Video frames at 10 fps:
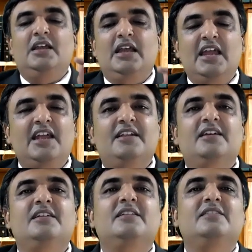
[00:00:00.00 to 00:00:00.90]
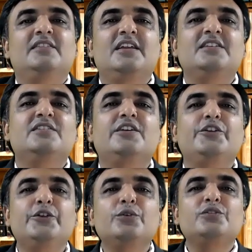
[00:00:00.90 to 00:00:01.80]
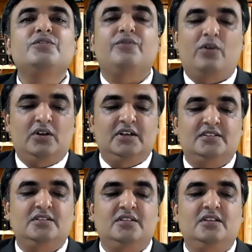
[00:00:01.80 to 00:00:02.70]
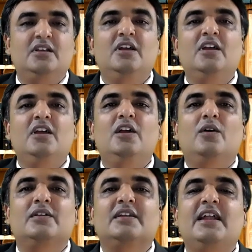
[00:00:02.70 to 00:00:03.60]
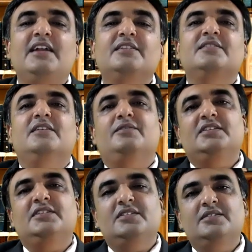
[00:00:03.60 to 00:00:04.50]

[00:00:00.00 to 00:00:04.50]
And there is a huge focus on client service.